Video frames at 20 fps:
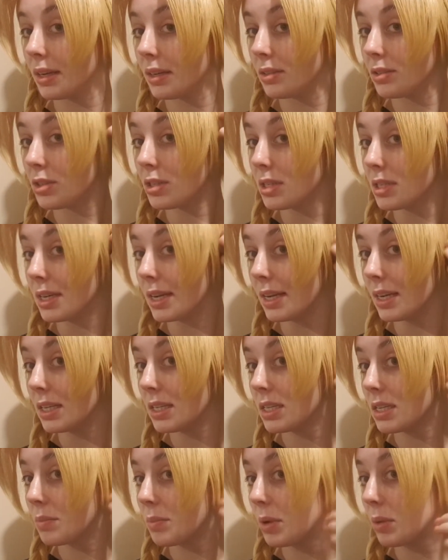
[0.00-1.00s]
Just
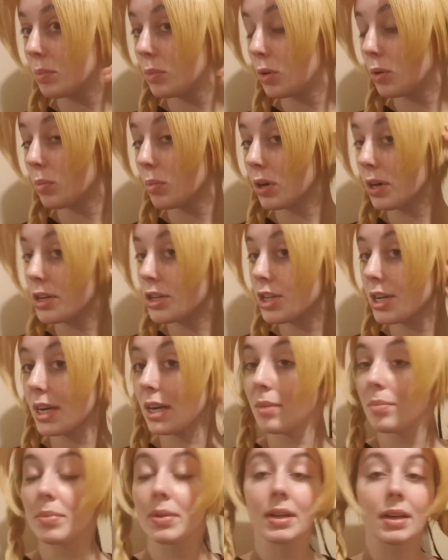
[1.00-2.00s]
needs a bit more
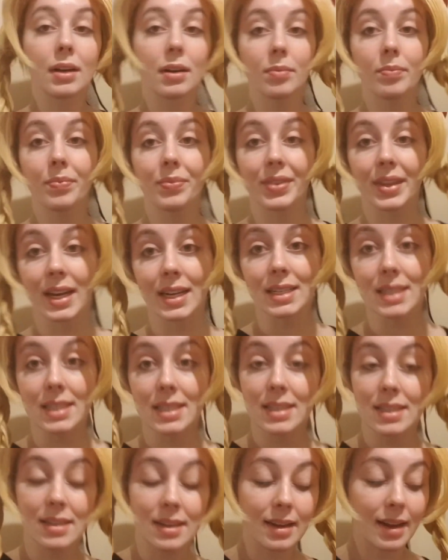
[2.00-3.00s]
brushing, but
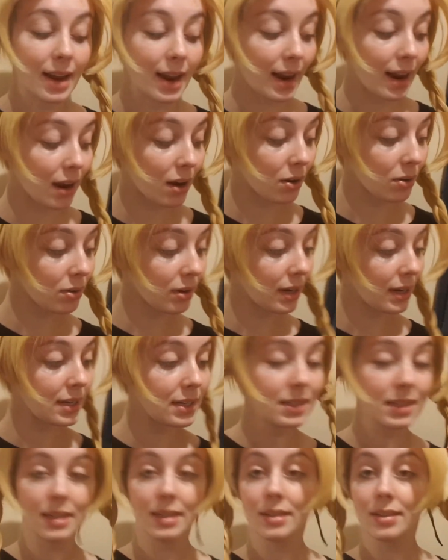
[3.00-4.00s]
that's how I
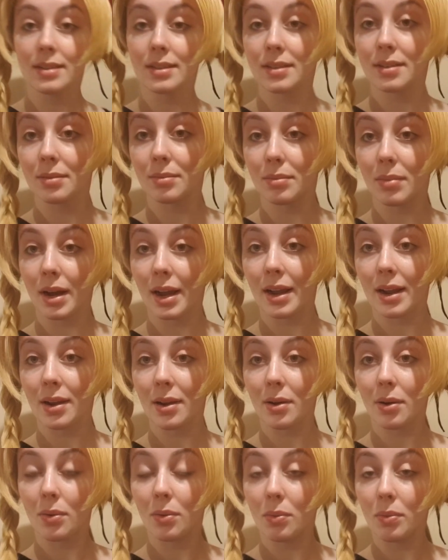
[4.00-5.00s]
did
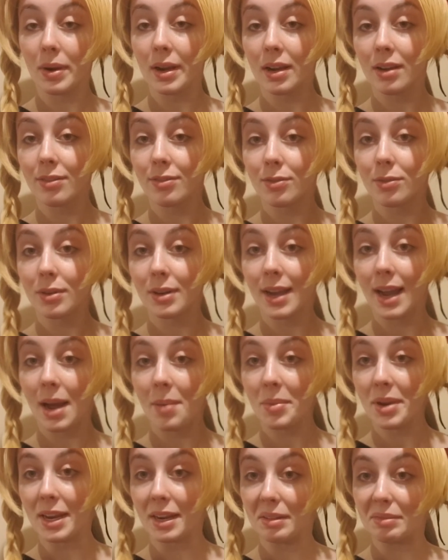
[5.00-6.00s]
my wig for
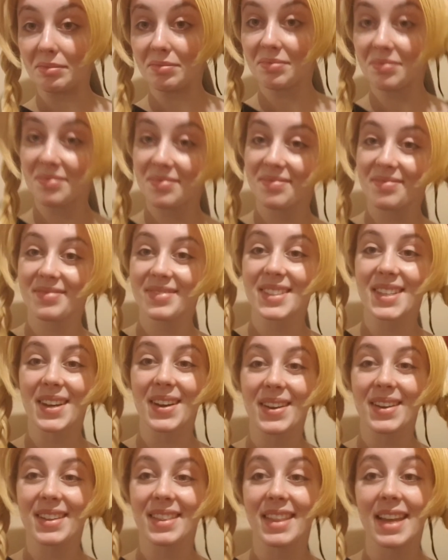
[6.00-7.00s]
Cammy.
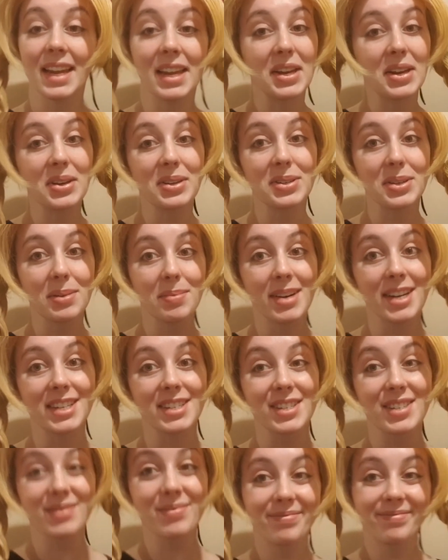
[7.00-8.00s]
So thank you so
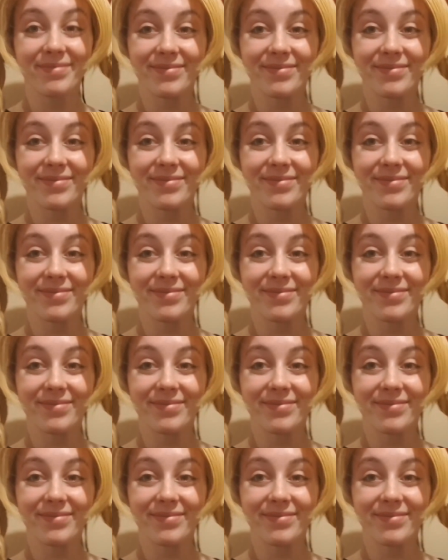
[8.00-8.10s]
much.